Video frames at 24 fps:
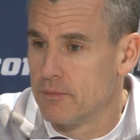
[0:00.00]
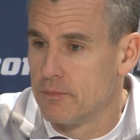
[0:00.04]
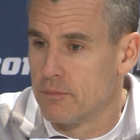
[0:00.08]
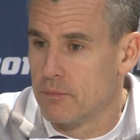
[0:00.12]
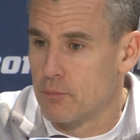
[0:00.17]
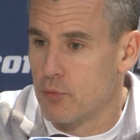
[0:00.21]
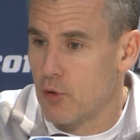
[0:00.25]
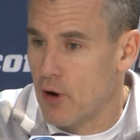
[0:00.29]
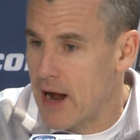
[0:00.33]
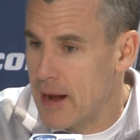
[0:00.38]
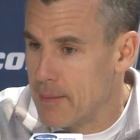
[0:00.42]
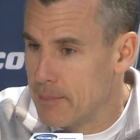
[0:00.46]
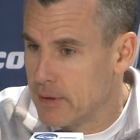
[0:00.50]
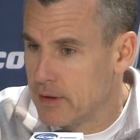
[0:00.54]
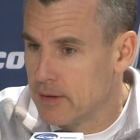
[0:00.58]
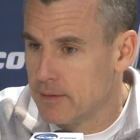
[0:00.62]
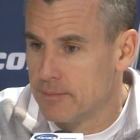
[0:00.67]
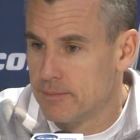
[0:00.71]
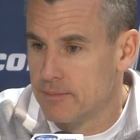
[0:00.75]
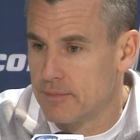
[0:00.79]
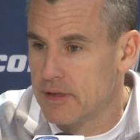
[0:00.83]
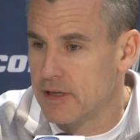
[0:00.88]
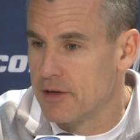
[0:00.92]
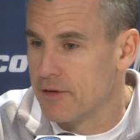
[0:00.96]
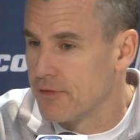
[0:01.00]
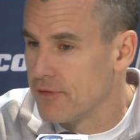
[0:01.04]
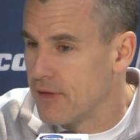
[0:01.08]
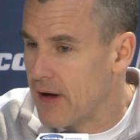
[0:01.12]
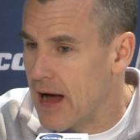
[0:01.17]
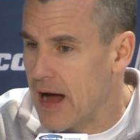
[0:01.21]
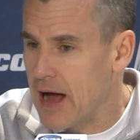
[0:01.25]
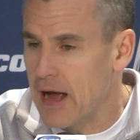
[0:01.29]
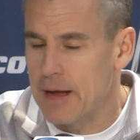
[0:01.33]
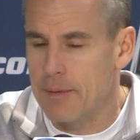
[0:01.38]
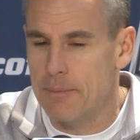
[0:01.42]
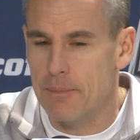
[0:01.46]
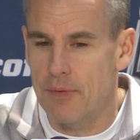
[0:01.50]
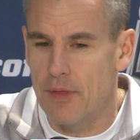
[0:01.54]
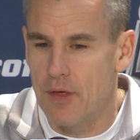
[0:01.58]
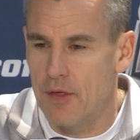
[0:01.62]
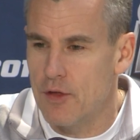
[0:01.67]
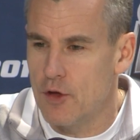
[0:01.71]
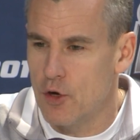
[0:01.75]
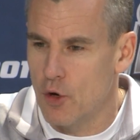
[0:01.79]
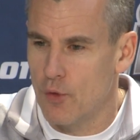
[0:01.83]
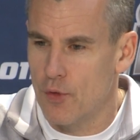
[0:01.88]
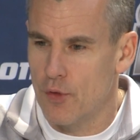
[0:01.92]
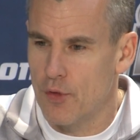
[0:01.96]
Brimah, Giffey,
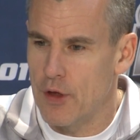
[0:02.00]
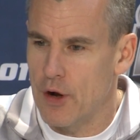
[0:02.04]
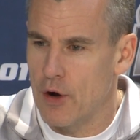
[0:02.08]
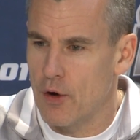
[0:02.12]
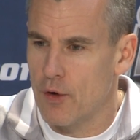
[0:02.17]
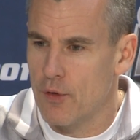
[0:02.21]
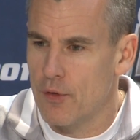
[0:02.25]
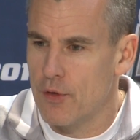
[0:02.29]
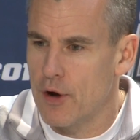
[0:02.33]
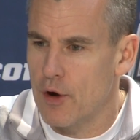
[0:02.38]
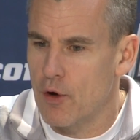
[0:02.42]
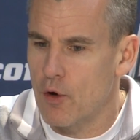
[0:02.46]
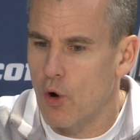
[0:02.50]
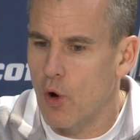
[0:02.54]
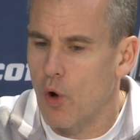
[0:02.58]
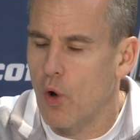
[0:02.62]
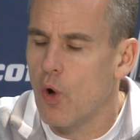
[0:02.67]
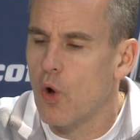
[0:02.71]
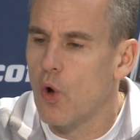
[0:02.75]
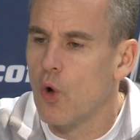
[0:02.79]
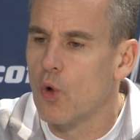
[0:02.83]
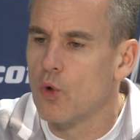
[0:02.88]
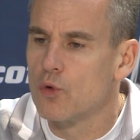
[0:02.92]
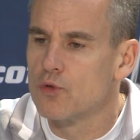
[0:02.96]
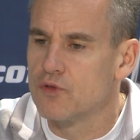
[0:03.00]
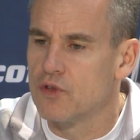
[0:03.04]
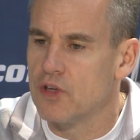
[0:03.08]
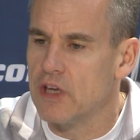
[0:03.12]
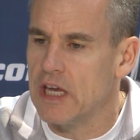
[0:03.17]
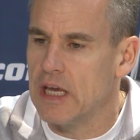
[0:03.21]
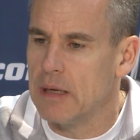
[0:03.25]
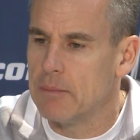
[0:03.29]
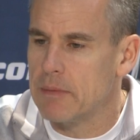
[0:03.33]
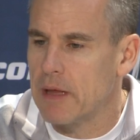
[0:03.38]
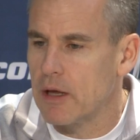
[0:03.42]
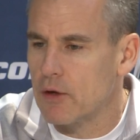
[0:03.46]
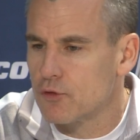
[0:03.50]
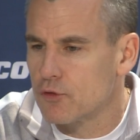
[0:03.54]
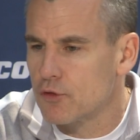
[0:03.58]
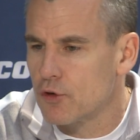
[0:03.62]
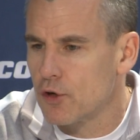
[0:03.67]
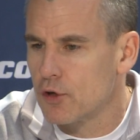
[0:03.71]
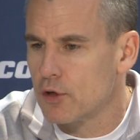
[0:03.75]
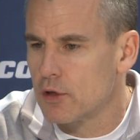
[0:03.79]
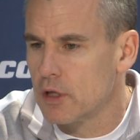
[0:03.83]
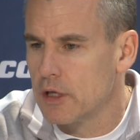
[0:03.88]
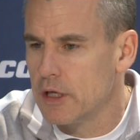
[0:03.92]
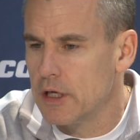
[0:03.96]
you know, they're, they're a whole team. Now,
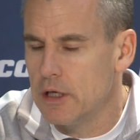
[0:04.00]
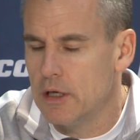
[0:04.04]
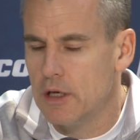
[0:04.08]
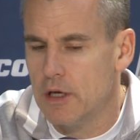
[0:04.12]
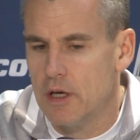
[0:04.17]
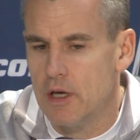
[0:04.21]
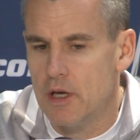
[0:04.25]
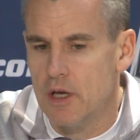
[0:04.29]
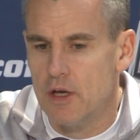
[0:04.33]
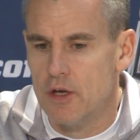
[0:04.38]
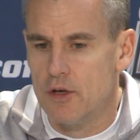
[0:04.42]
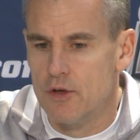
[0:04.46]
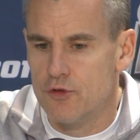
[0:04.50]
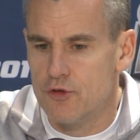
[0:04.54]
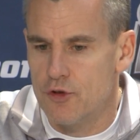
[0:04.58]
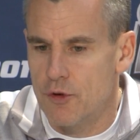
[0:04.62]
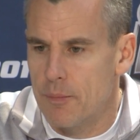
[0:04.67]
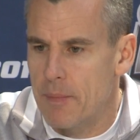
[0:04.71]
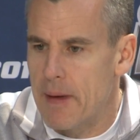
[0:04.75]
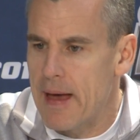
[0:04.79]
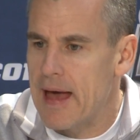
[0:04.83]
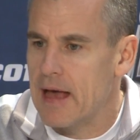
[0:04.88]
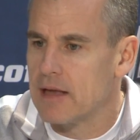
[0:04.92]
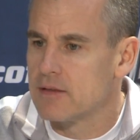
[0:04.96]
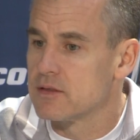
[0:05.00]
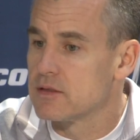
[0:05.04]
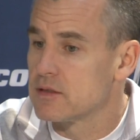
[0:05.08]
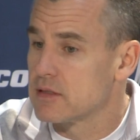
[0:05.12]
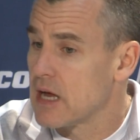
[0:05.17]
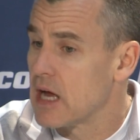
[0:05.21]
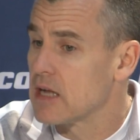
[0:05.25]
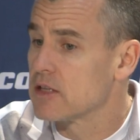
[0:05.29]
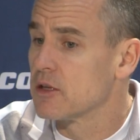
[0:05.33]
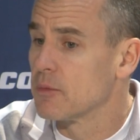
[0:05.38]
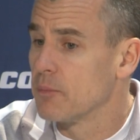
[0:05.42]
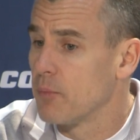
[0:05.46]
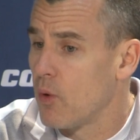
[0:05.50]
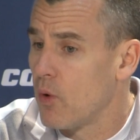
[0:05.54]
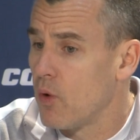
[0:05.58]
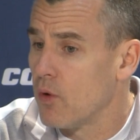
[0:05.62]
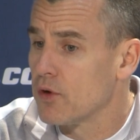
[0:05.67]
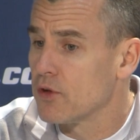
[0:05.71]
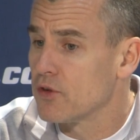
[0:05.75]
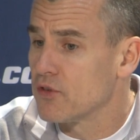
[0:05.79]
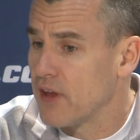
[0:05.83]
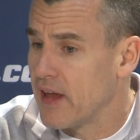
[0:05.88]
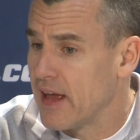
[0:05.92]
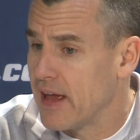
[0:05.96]
certainly, Shabazz has got the ball
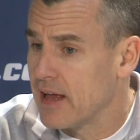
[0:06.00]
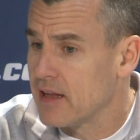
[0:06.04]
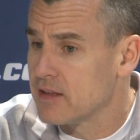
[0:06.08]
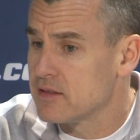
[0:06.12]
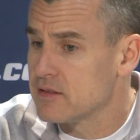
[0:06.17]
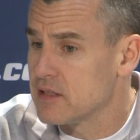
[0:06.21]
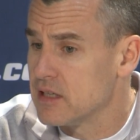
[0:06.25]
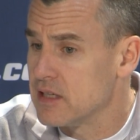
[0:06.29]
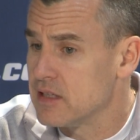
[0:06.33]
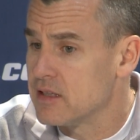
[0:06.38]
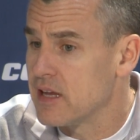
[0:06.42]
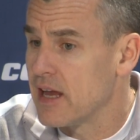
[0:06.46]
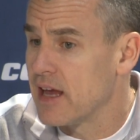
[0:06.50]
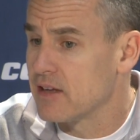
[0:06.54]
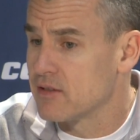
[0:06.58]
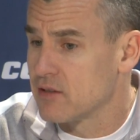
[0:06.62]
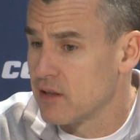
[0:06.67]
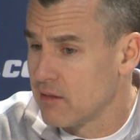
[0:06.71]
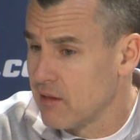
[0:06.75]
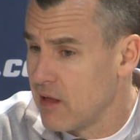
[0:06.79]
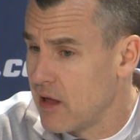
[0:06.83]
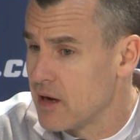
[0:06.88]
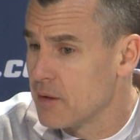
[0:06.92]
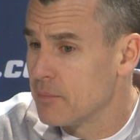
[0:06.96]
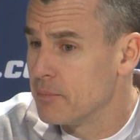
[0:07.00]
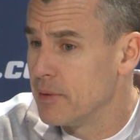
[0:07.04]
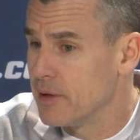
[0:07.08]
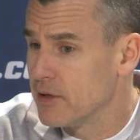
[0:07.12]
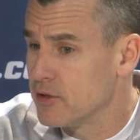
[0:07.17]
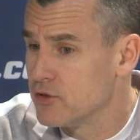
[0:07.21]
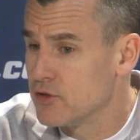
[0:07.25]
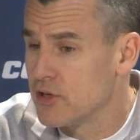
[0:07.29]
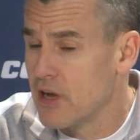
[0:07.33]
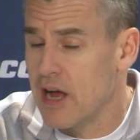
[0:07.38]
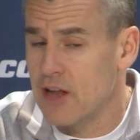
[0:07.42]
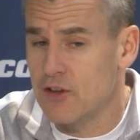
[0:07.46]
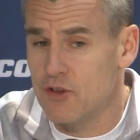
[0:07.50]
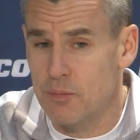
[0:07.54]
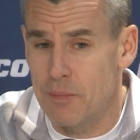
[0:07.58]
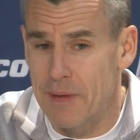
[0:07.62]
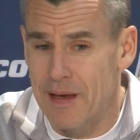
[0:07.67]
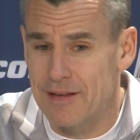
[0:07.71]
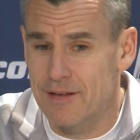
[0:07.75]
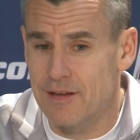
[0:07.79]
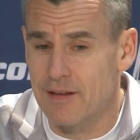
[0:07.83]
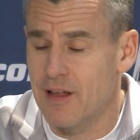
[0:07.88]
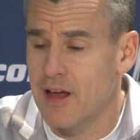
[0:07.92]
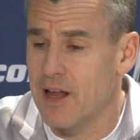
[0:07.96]
in his hands. He takes a lot of big shots,
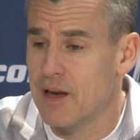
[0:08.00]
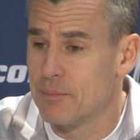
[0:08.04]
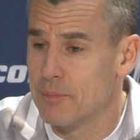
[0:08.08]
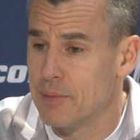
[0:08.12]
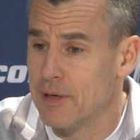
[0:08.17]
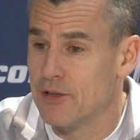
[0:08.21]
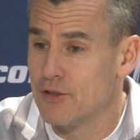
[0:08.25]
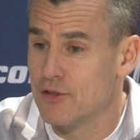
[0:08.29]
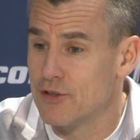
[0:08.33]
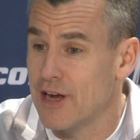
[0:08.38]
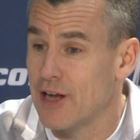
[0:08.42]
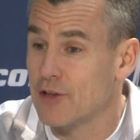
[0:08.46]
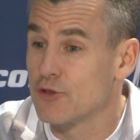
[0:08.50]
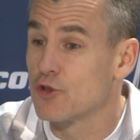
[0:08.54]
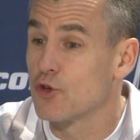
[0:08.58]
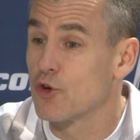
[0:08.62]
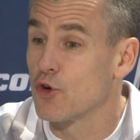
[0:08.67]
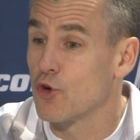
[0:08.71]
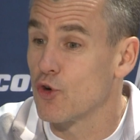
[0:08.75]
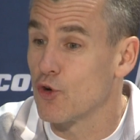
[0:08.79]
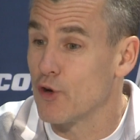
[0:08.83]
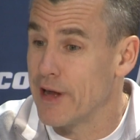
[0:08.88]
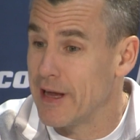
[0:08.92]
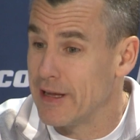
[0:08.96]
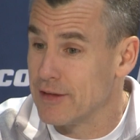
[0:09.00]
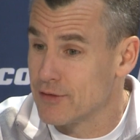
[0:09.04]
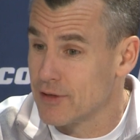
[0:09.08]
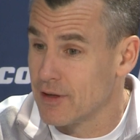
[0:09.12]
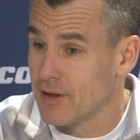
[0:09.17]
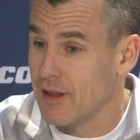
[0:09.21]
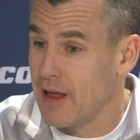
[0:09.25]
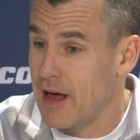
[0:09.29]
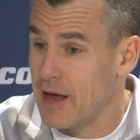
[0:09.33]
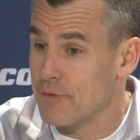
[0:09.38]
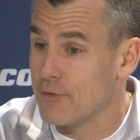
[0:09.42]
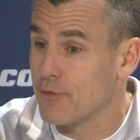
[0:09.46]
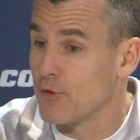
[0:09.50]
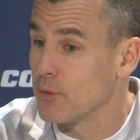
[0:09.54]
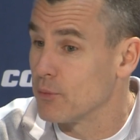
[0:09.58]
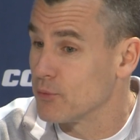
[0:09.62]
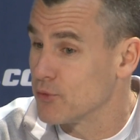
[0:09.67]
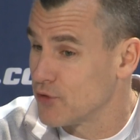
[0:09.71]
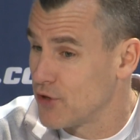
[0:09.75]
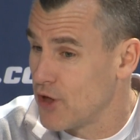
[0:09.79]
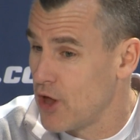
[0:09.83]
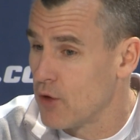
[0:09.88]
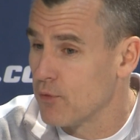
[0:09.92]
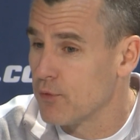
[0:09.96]
makes a lot of big shots, creates a lot for
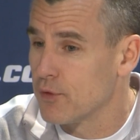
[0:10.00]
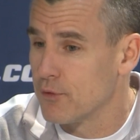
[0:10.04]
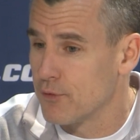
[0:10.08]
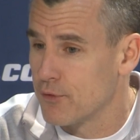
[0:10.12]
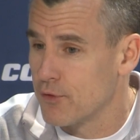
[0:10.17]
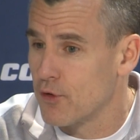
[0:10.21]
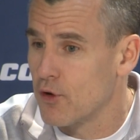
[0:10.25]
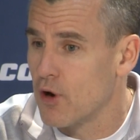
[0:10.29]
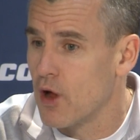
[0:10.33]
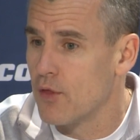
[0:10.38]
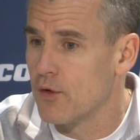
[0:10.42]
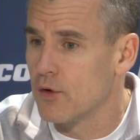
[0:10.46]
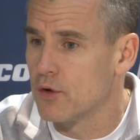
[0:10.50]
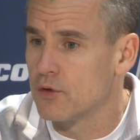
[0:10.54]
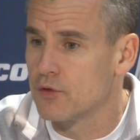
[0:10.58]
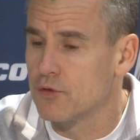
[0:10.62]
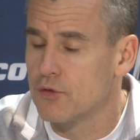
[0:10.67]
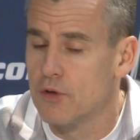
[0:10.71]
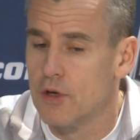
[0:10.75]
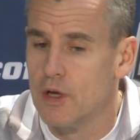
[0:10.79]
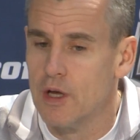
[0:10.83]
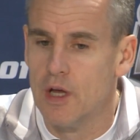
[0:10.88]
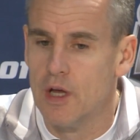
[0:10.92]
himself and for others.